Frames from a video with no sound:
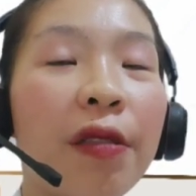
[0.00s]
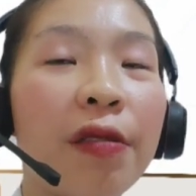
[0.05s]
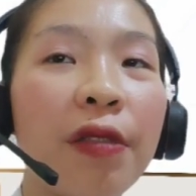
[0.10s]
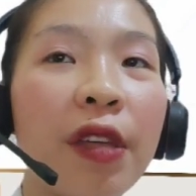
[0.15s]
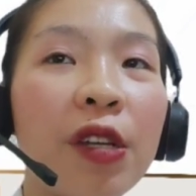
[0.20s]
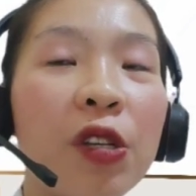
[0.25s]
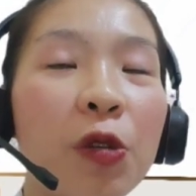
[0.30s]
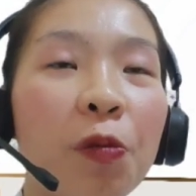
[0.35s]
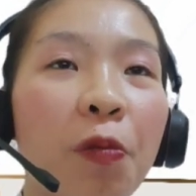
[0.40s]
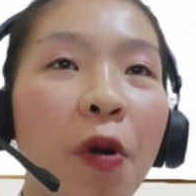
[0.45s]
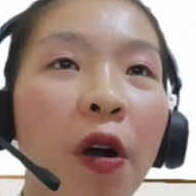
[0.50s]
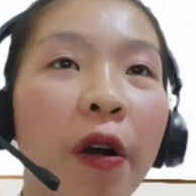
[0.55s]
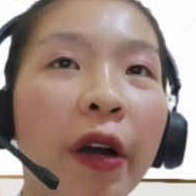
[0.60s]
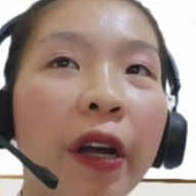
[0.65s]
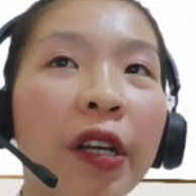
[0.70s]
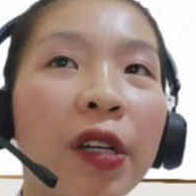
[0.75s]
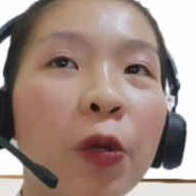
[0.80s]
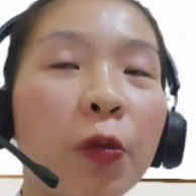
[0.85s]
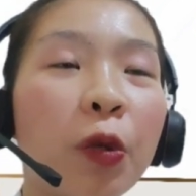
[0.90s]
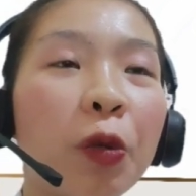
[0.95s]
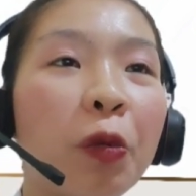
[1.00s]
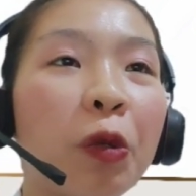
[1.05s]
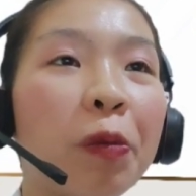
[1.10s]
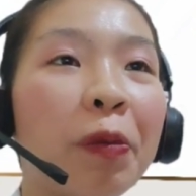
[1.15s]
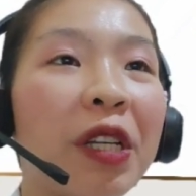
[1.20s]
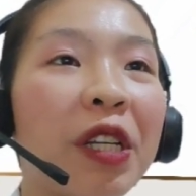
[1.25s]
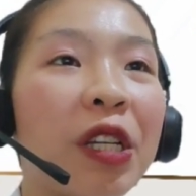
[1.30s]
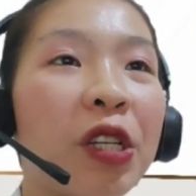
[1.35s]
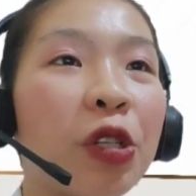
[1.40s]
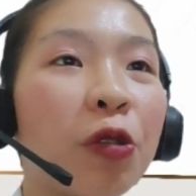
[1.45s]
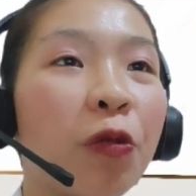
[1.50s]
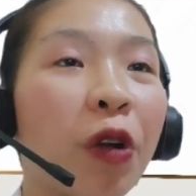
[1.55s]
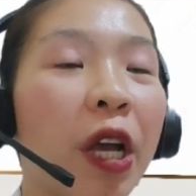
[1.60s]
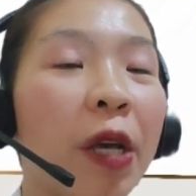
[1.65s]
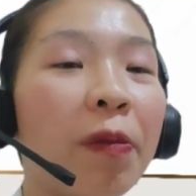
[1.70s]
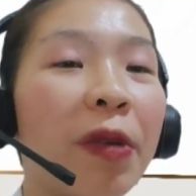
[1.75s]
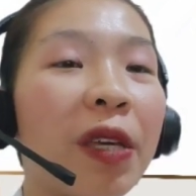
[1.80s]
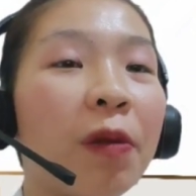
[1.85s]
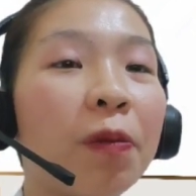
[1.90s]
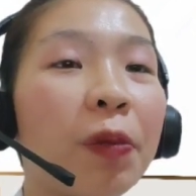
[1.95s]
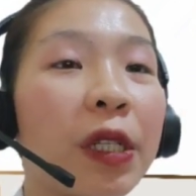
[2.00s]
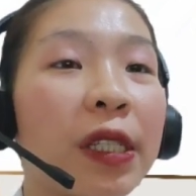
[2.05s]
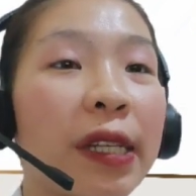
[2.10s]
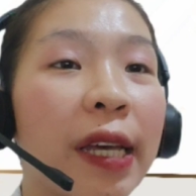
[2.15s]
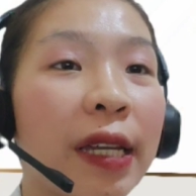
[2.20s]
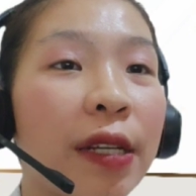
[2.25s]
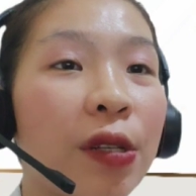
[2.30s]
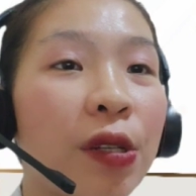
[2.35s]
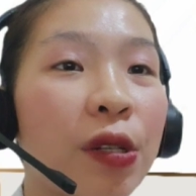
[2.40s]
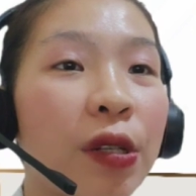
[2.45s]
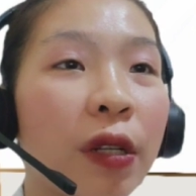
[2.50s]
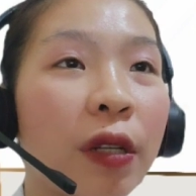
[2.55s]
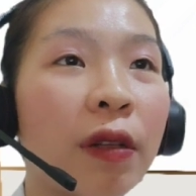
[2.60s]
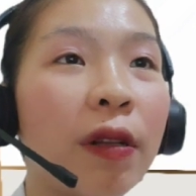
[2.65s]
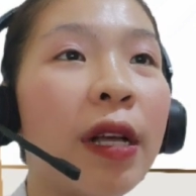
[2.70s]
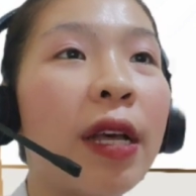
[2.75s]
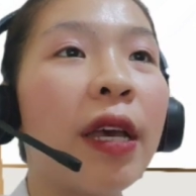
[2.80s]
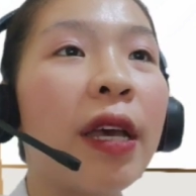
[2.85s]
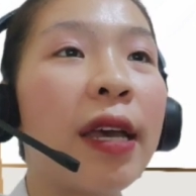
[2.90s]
this part, we will be describing potential